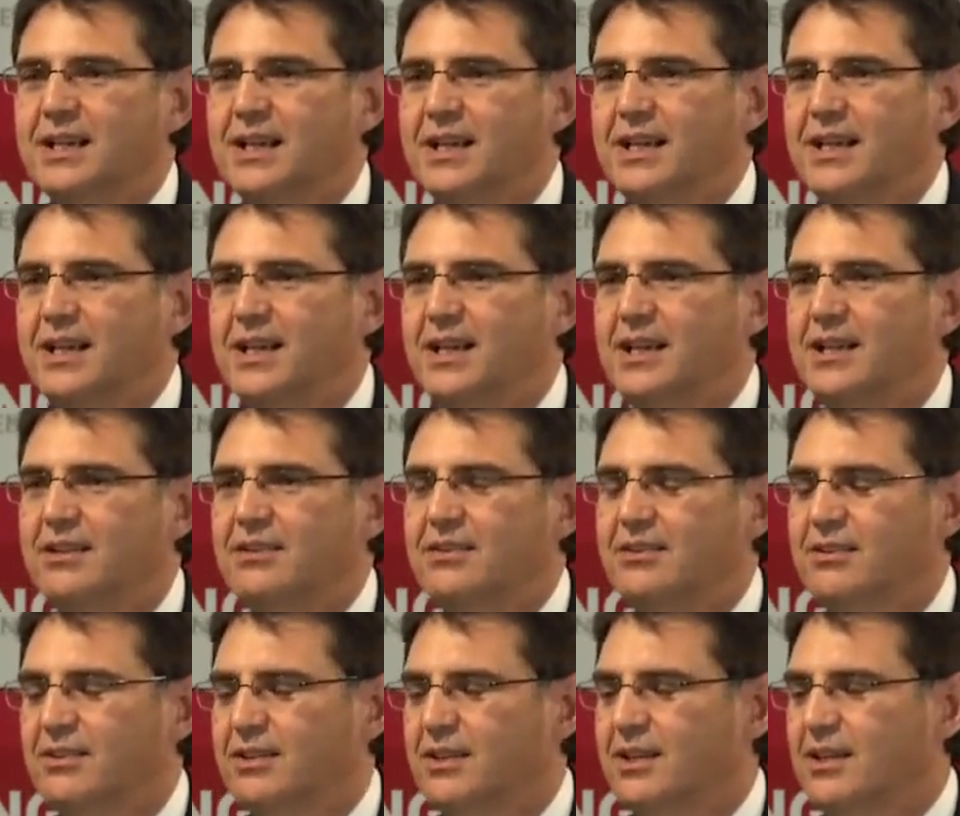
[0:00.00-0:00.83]

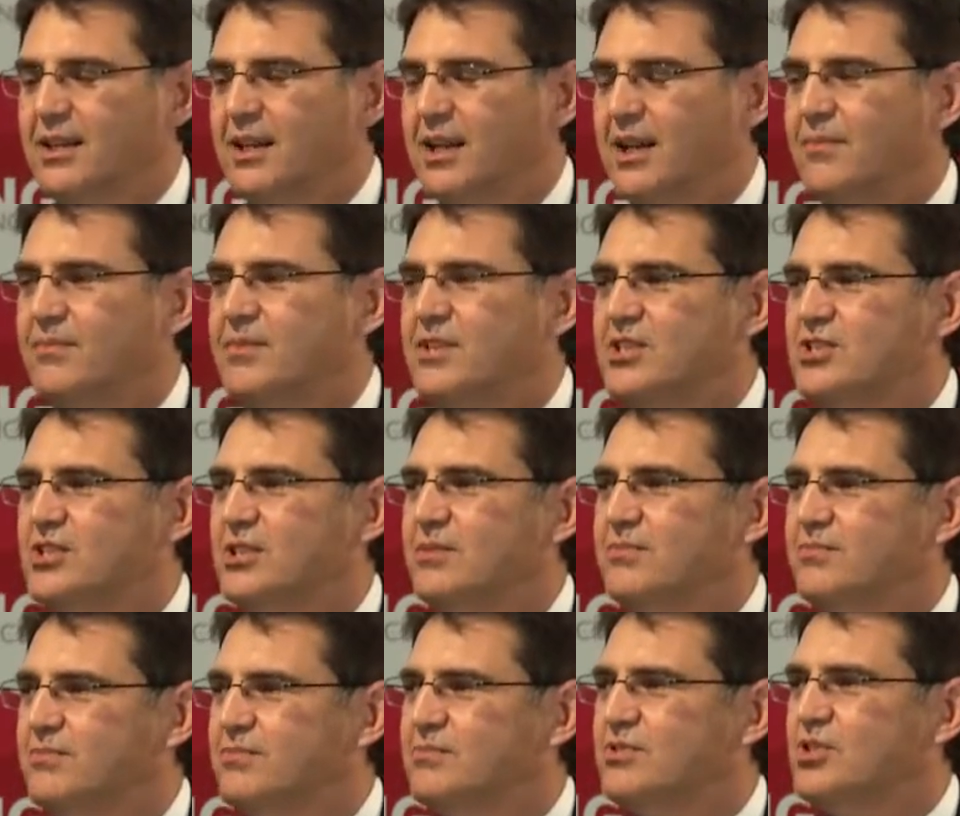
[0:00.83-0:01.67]
And there's
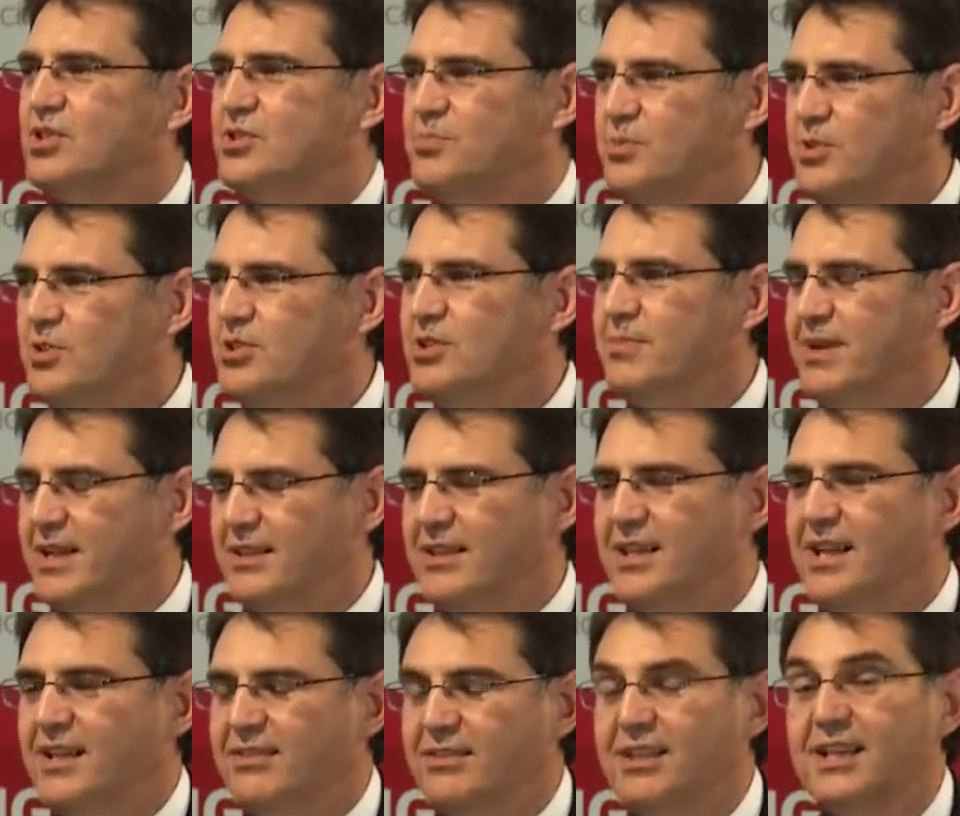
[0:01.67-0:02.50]
a dispute about
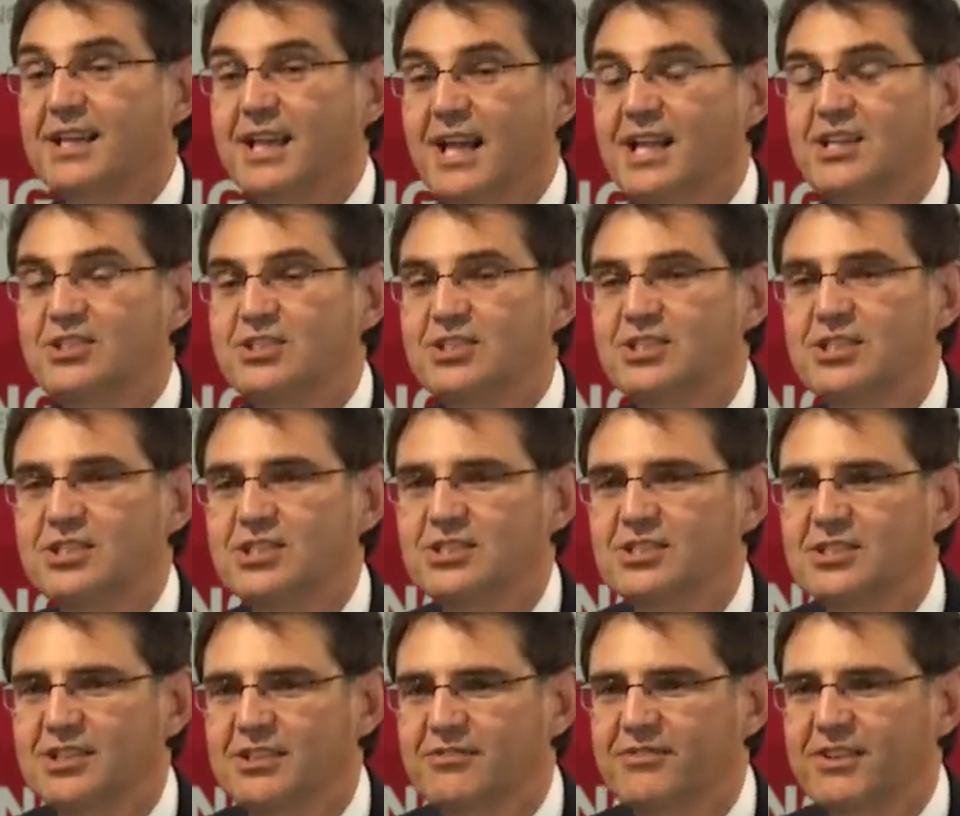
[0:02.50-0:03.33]
that. The case
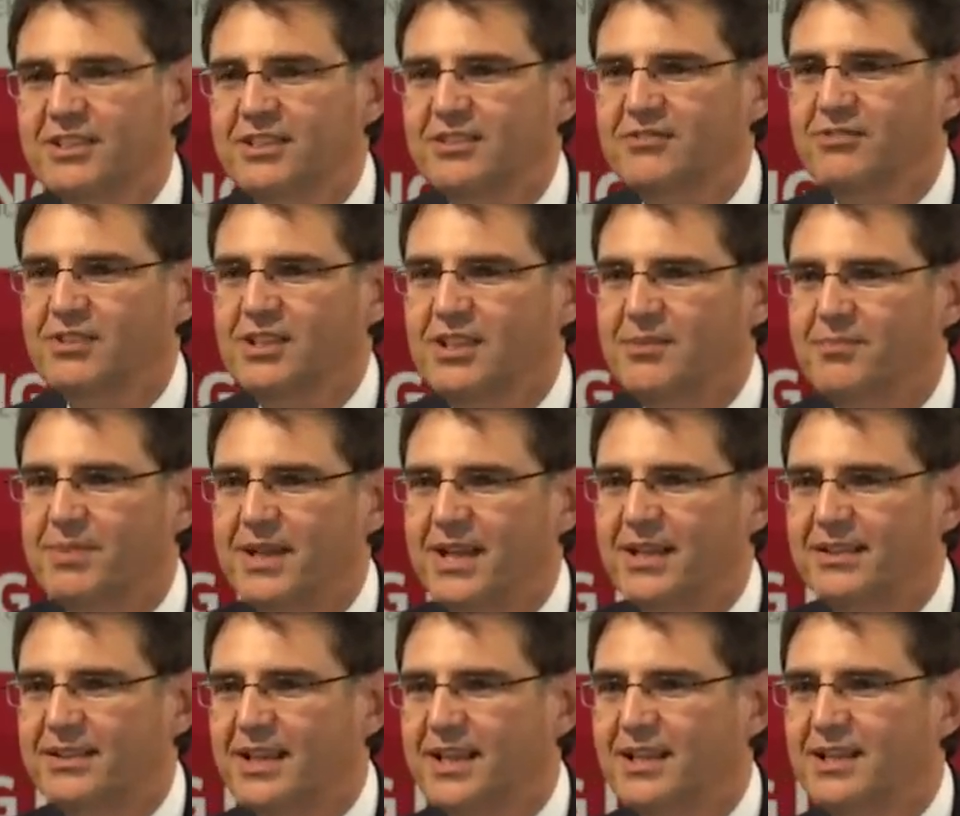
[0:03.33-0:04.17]
is effectively
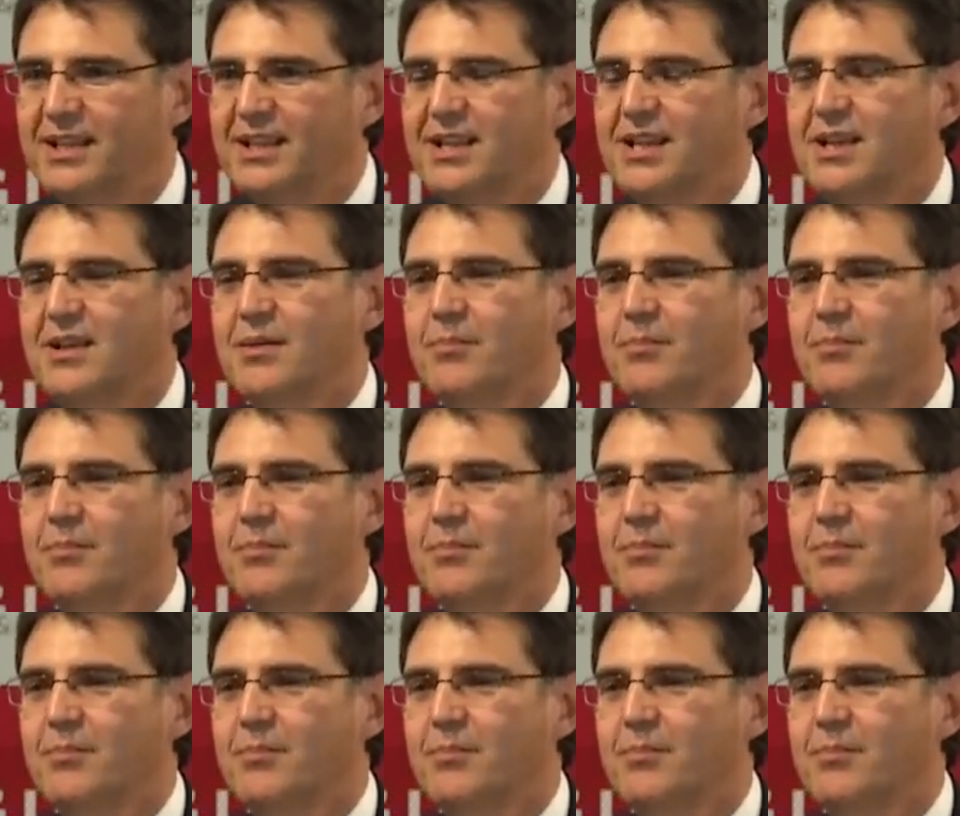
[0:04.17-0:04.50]
about that.